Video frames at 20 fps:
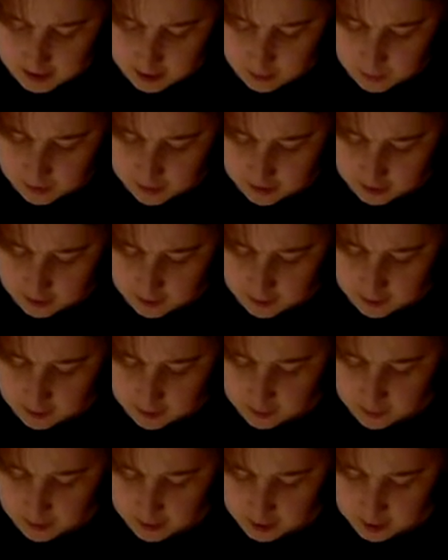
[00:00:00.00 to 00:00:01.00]
You want to use as
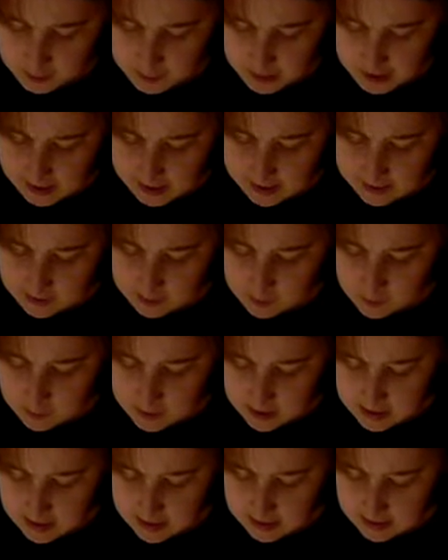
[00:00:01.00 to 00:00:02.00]
much paint as you
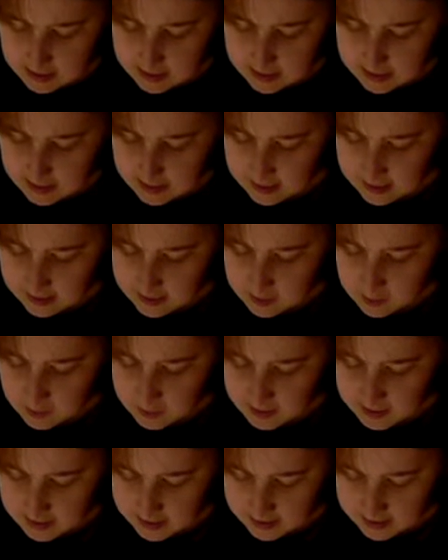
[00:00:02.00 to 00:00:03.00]
need so
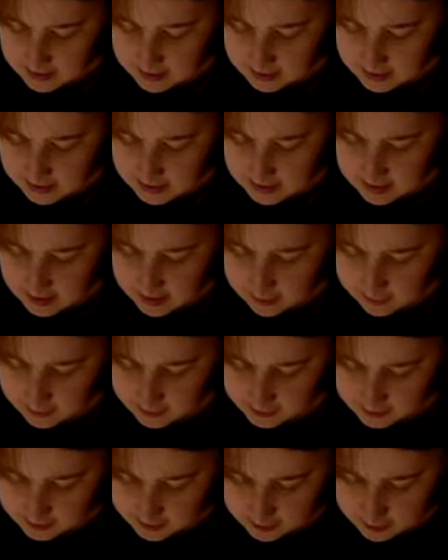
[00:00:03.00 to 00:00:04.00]
it does get into every
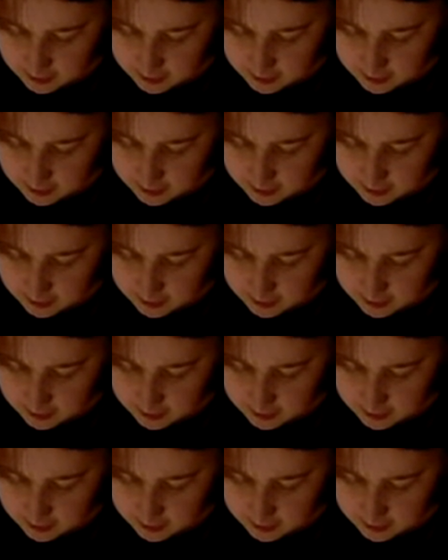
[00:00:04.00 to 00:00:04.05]
little